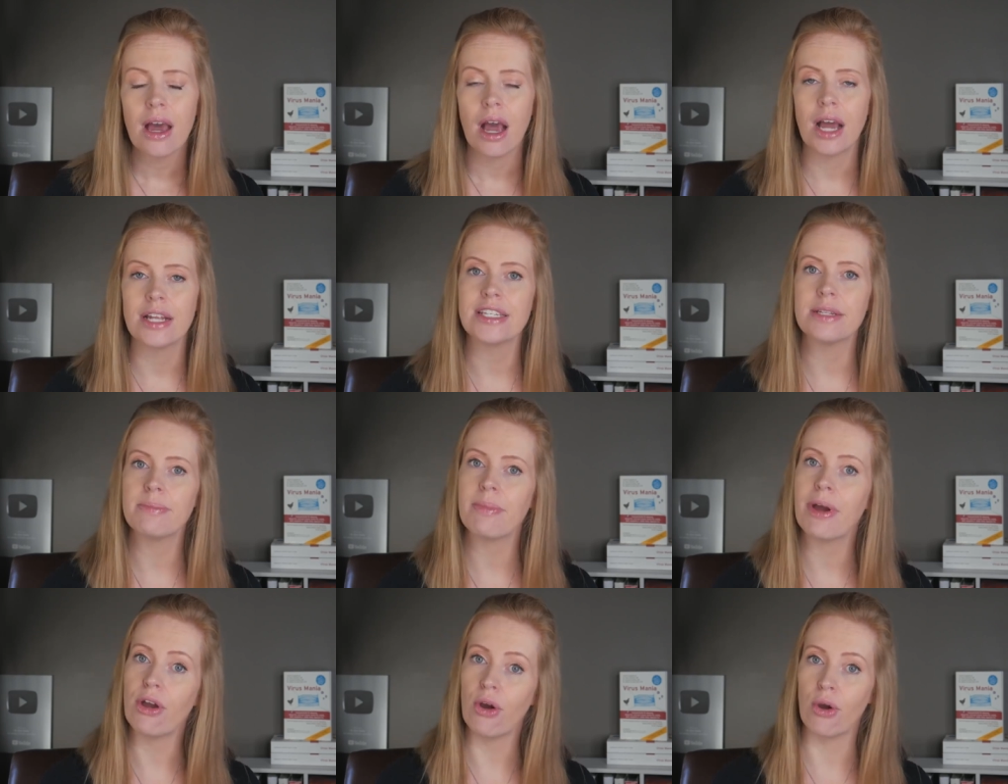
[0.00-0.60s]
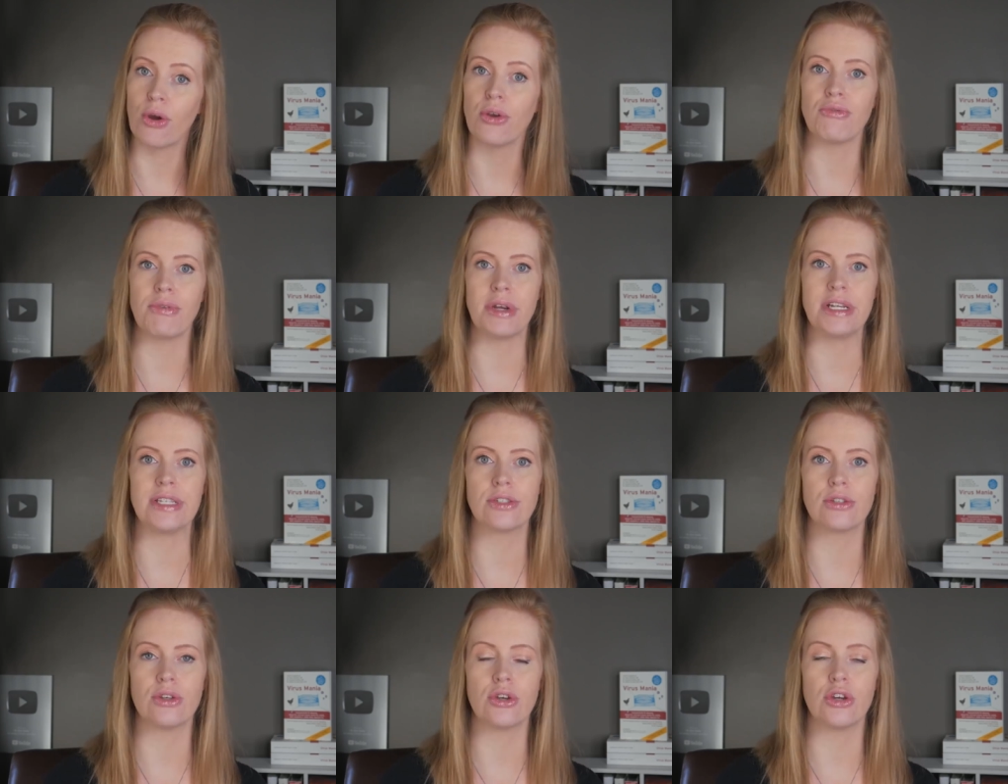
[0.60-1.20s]
I did my own
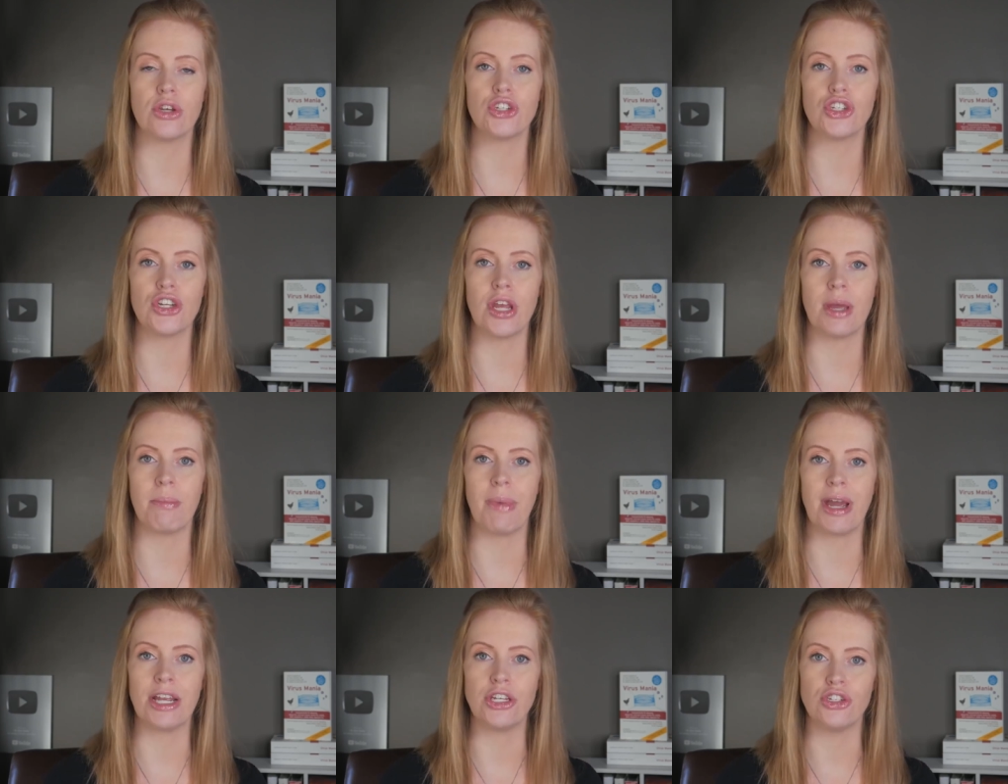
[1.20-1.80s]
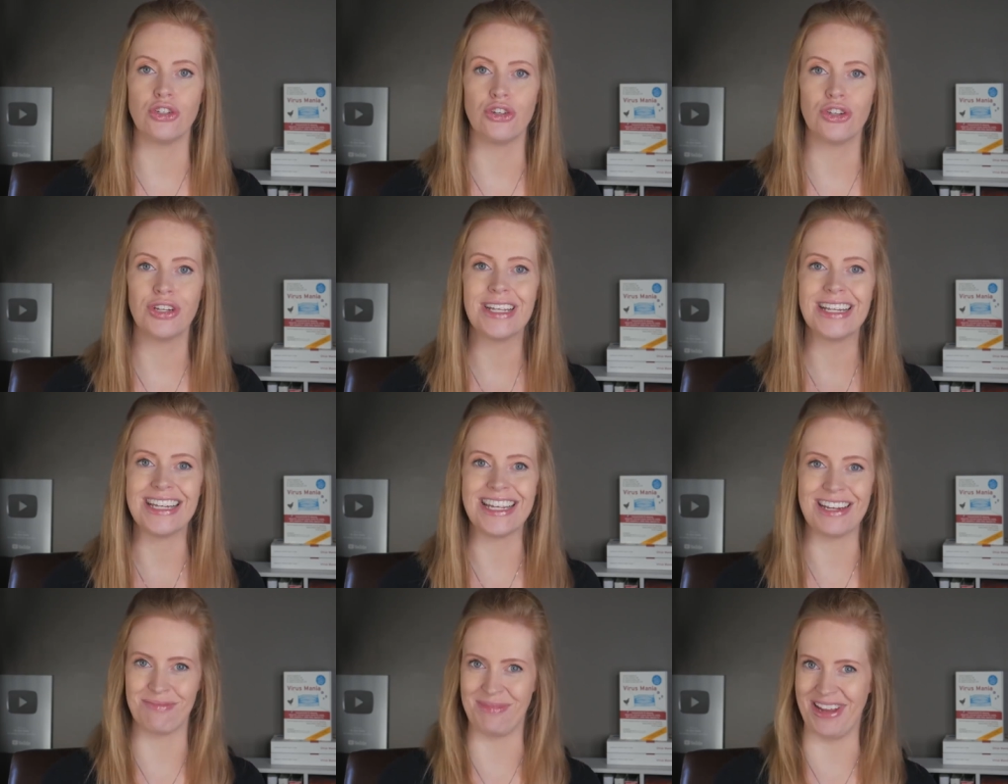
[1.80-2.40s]
research and my
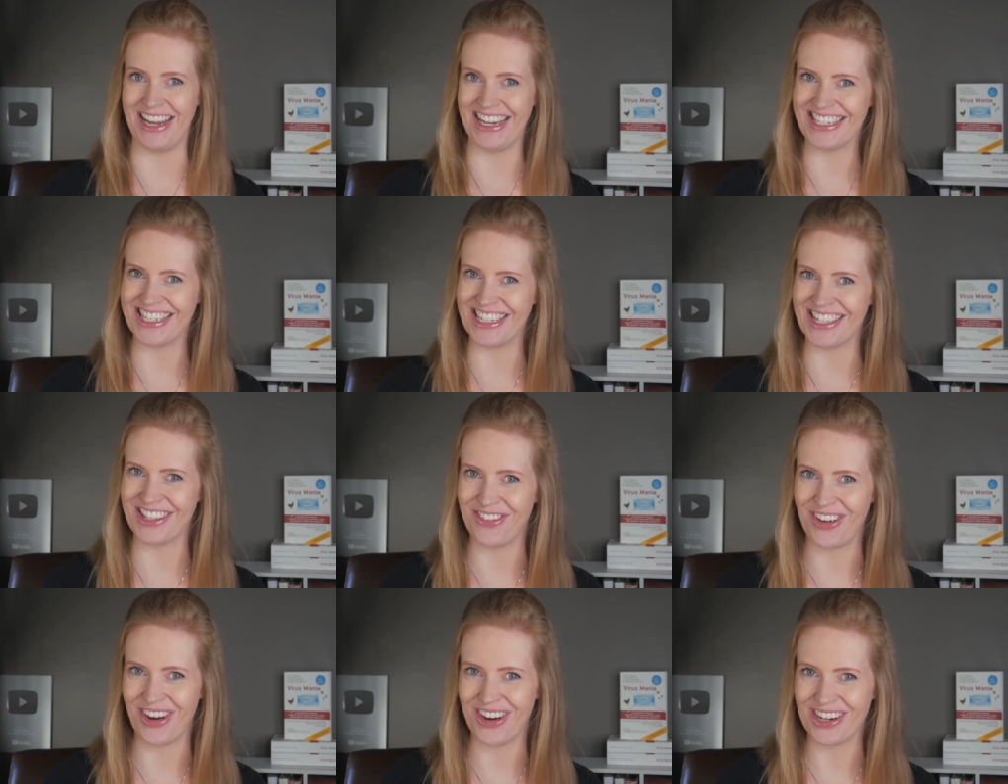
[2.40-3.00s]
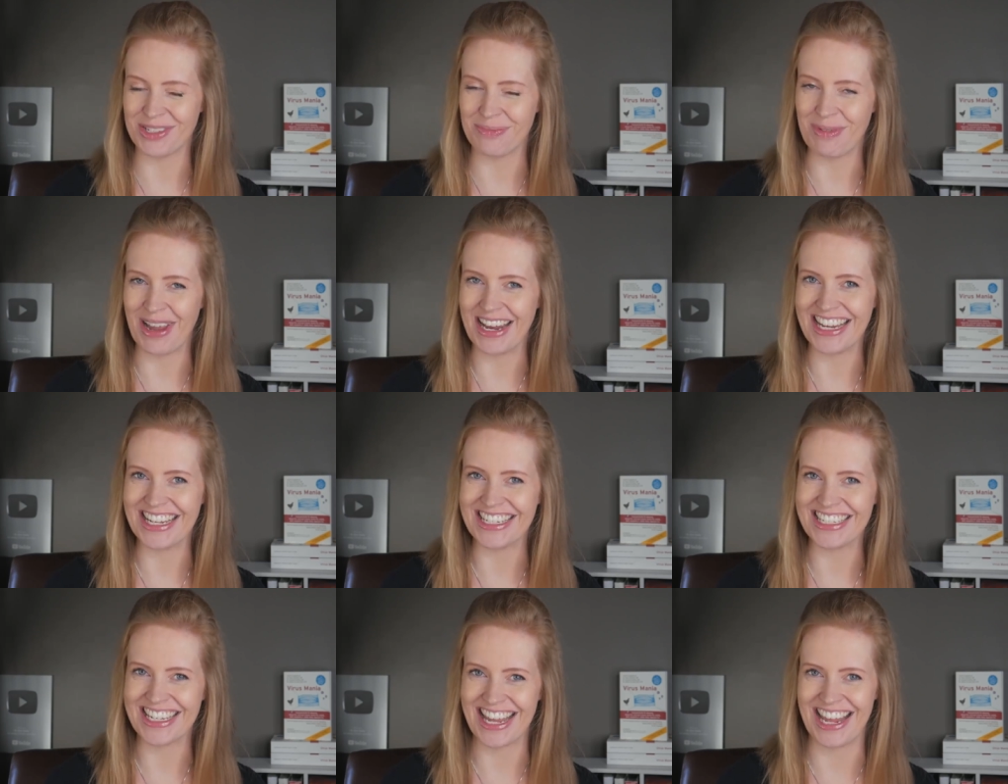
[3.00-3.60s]
journey led me to the Virus
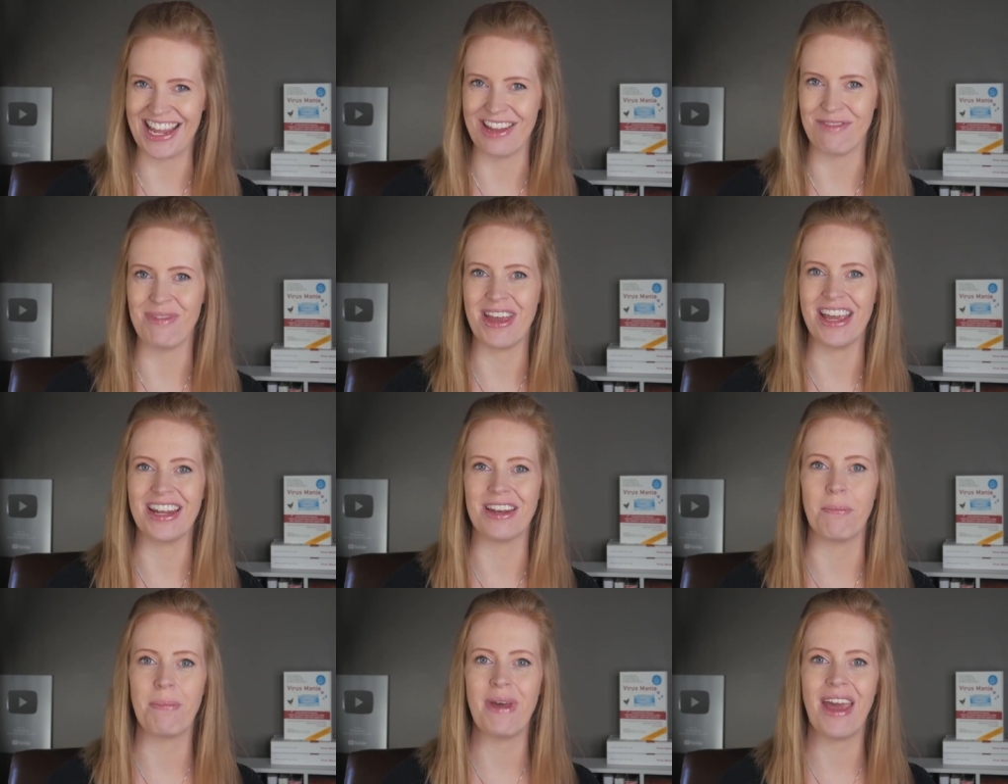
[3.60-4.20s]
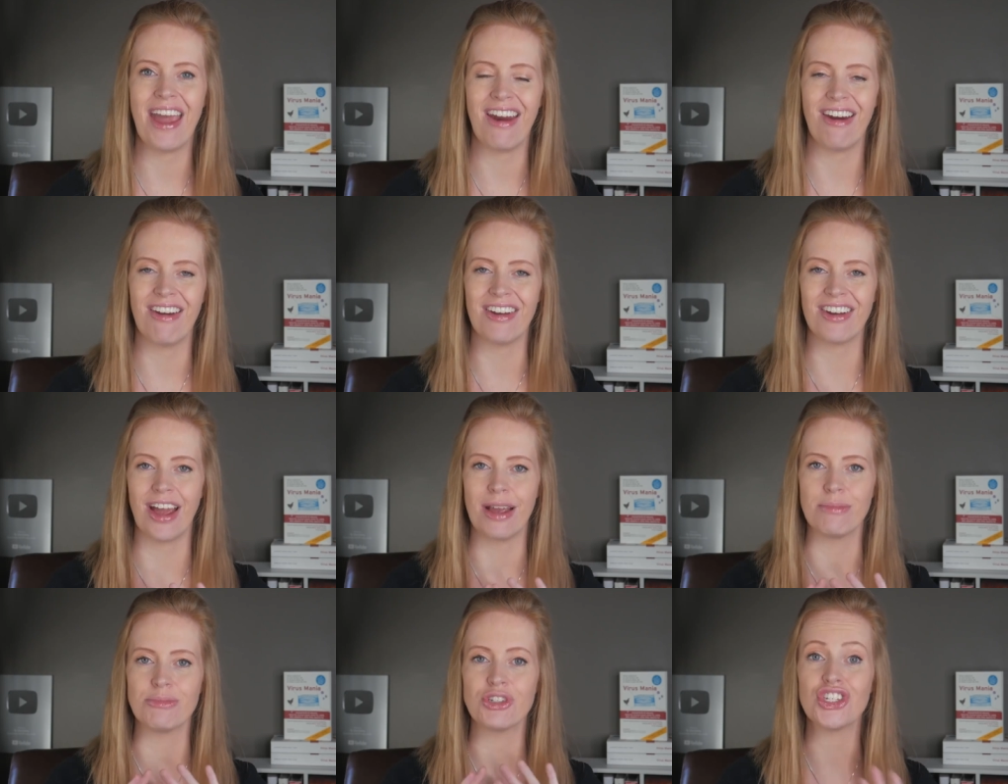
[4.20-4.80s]
Mania team and a
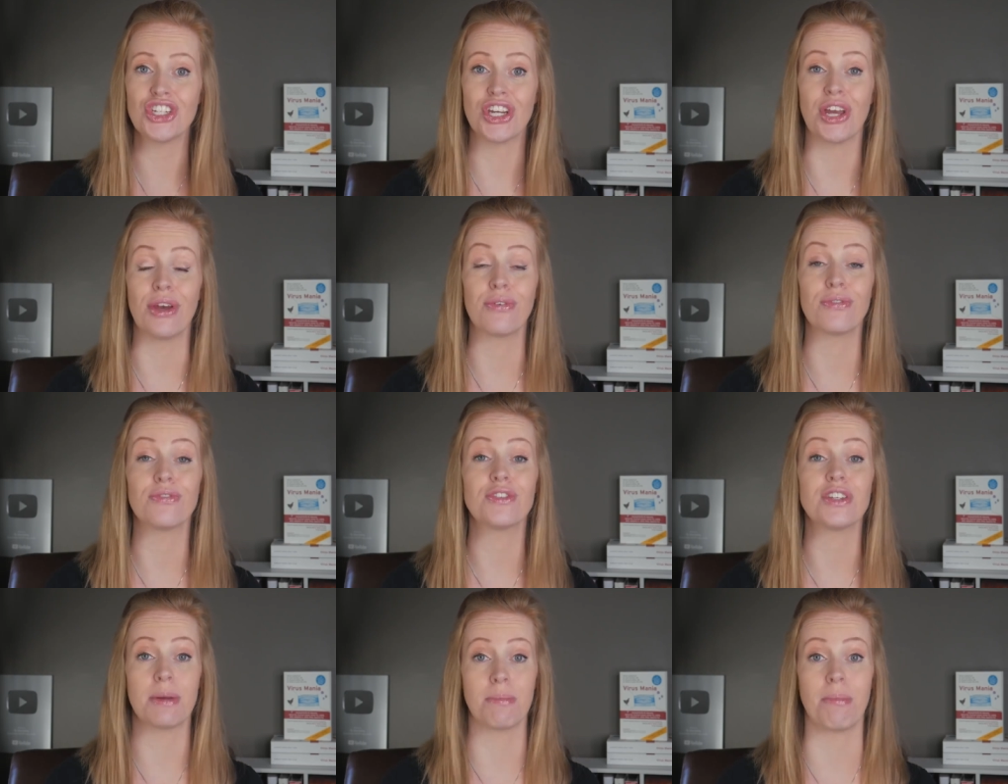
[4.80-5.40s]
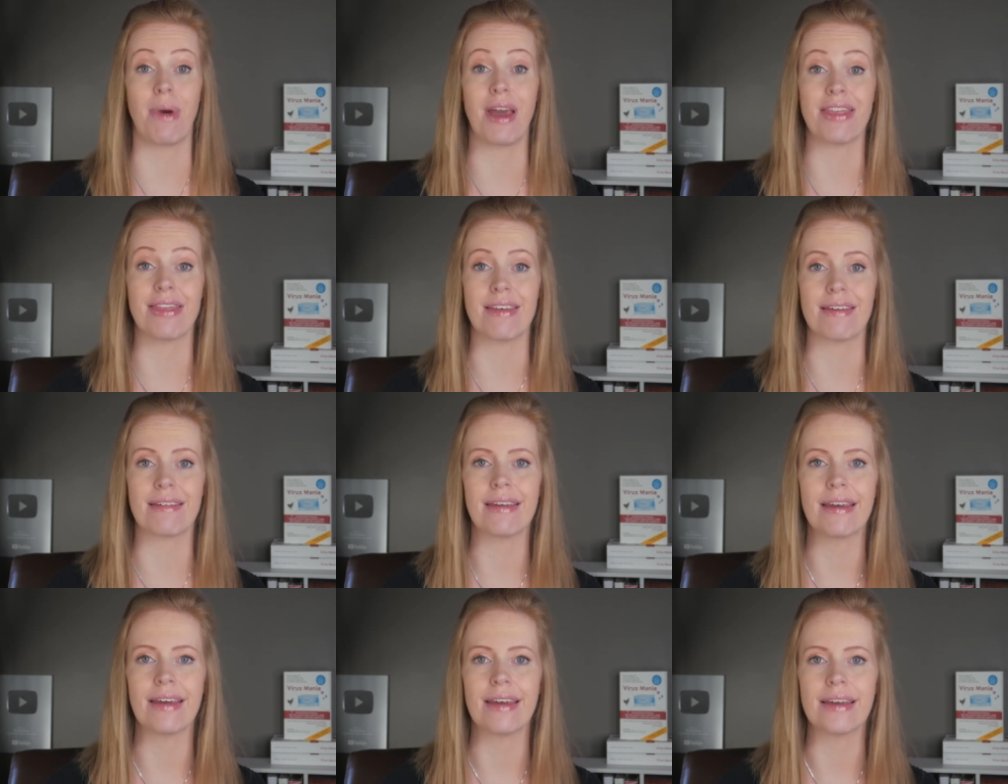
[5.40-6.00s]
paradigm shift in my
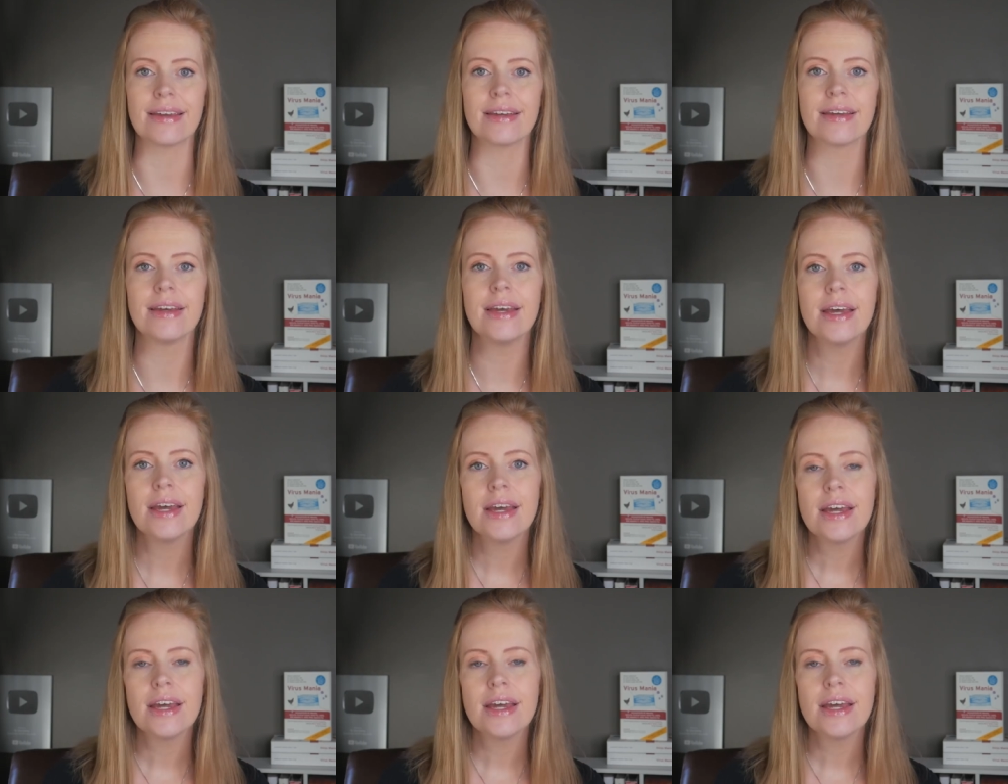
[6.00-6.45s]
thinking.